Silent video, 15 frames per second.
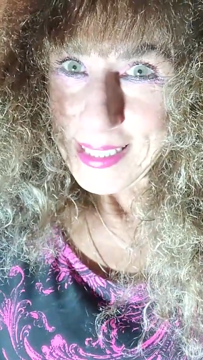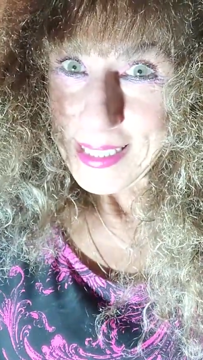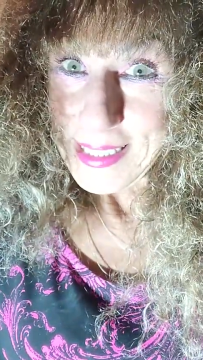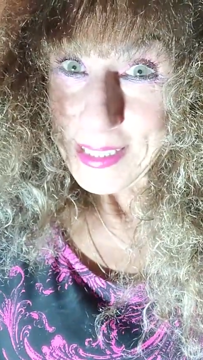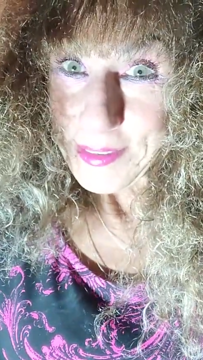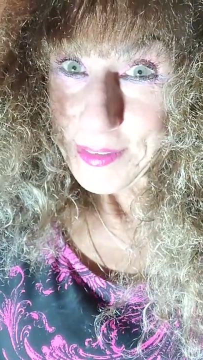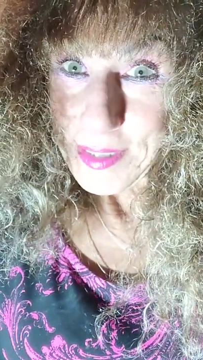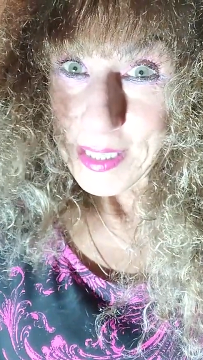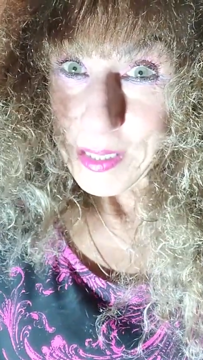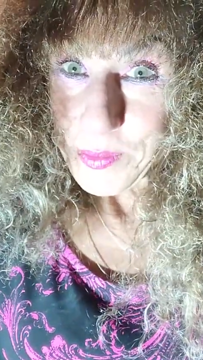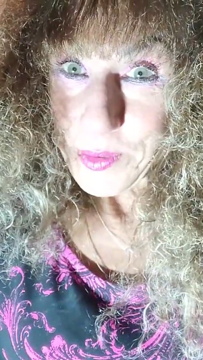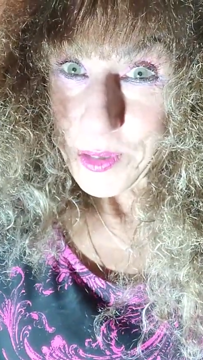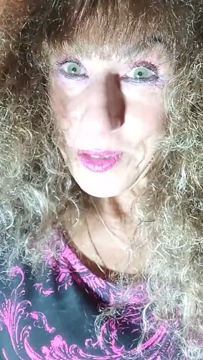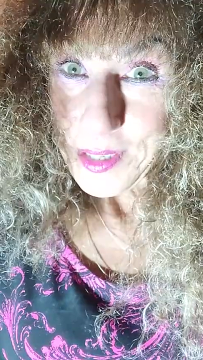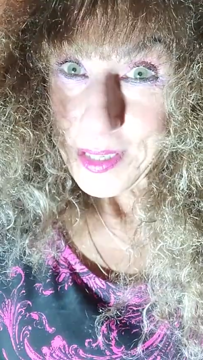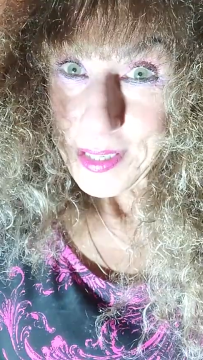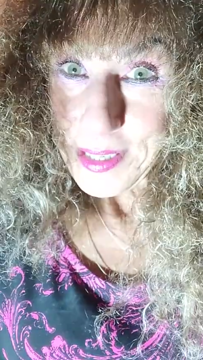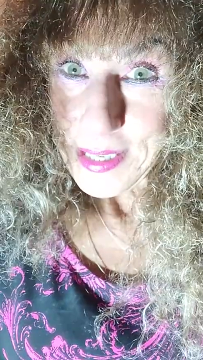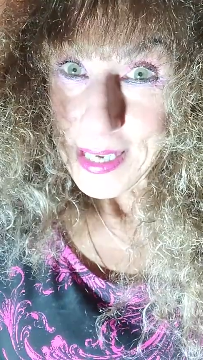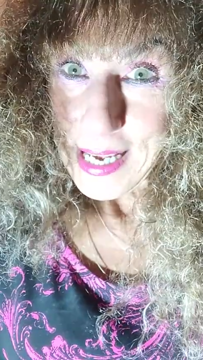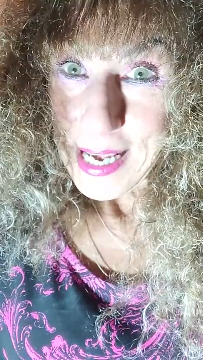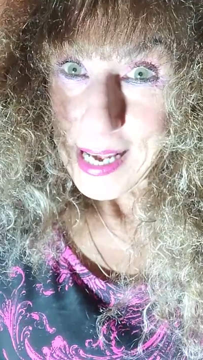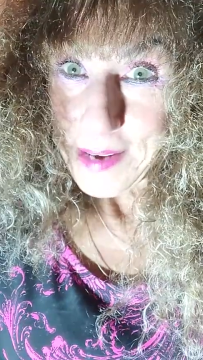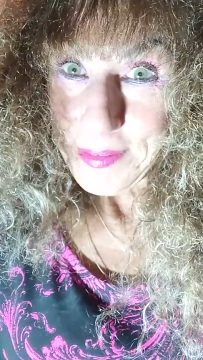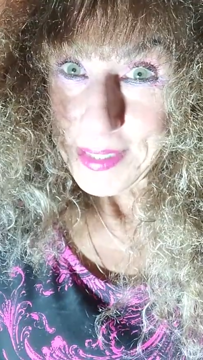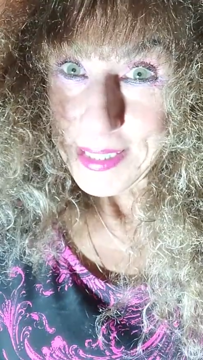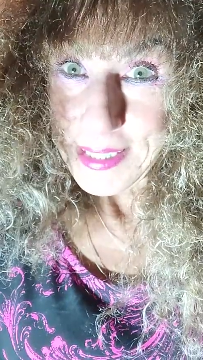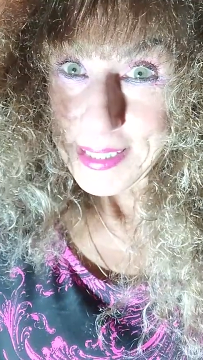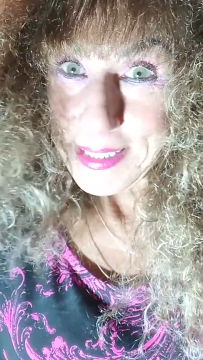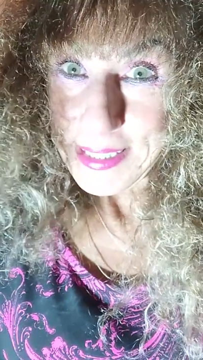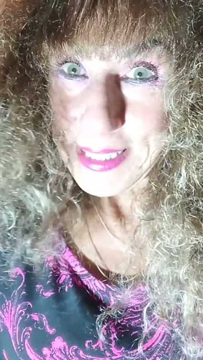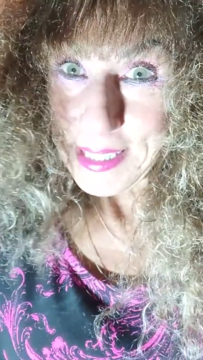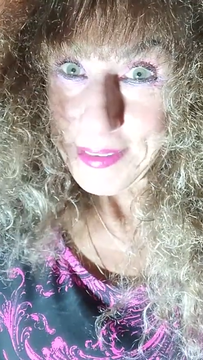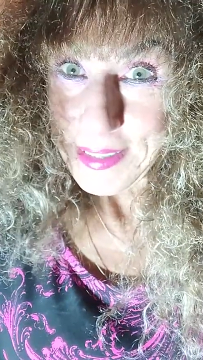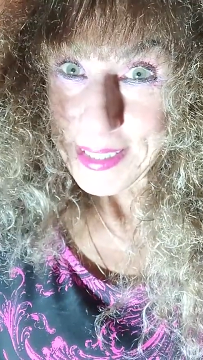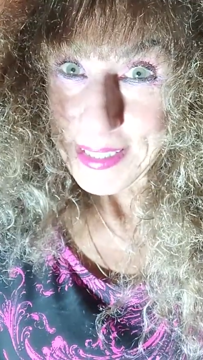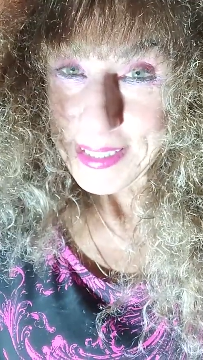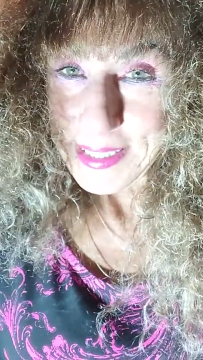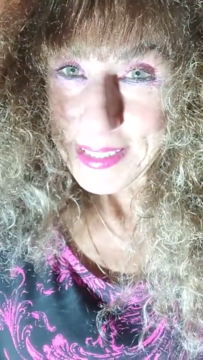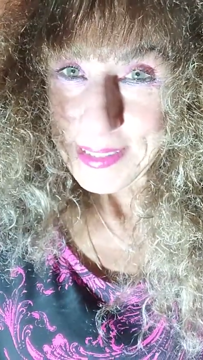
is it really worth having the secrets?